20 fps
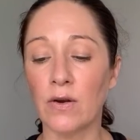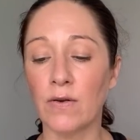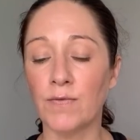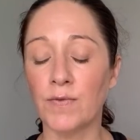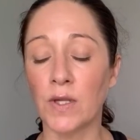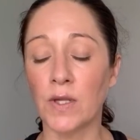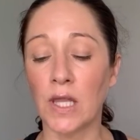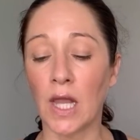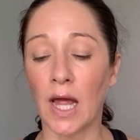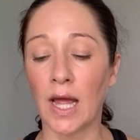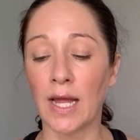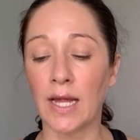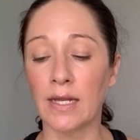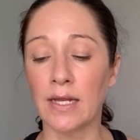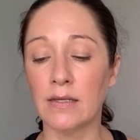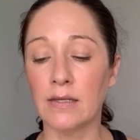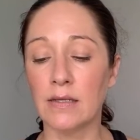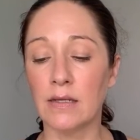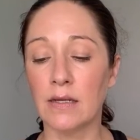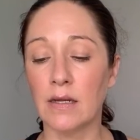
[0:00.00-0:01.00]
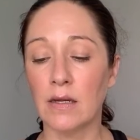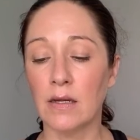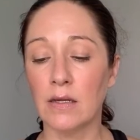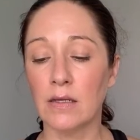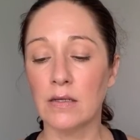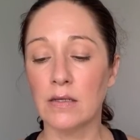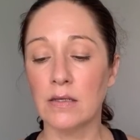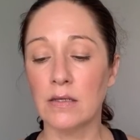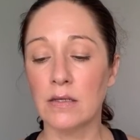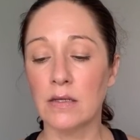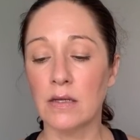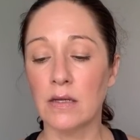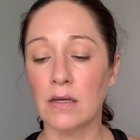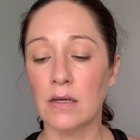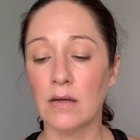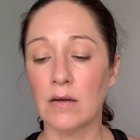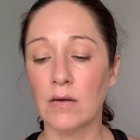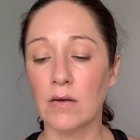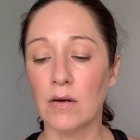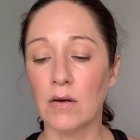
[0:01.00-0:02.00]
of the light
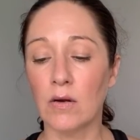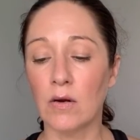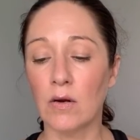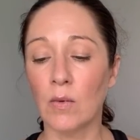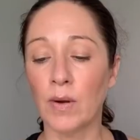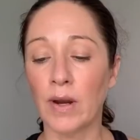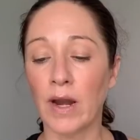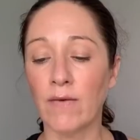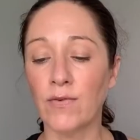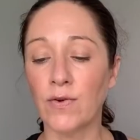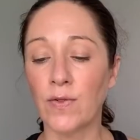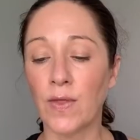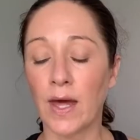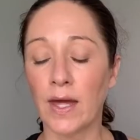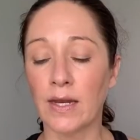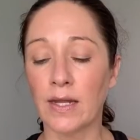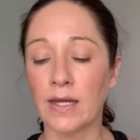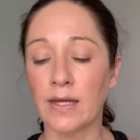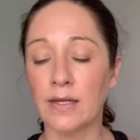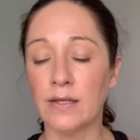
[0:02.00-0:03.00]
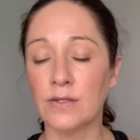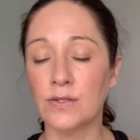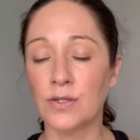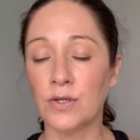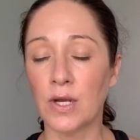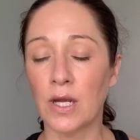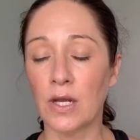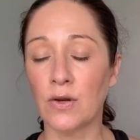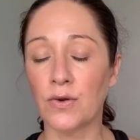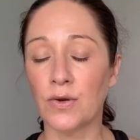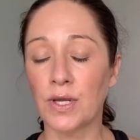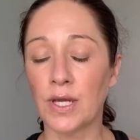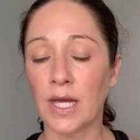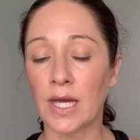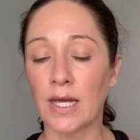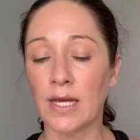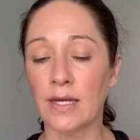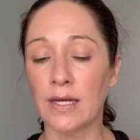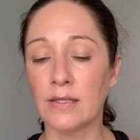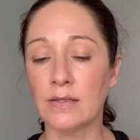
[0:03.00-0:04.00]
or whatever that is, your inner
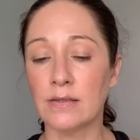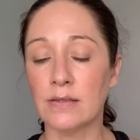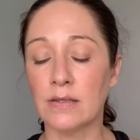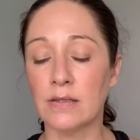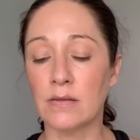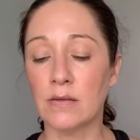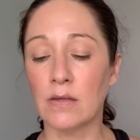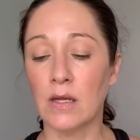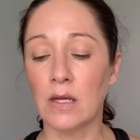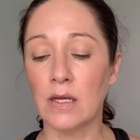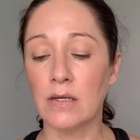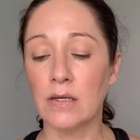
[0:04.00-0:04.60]
gaze, and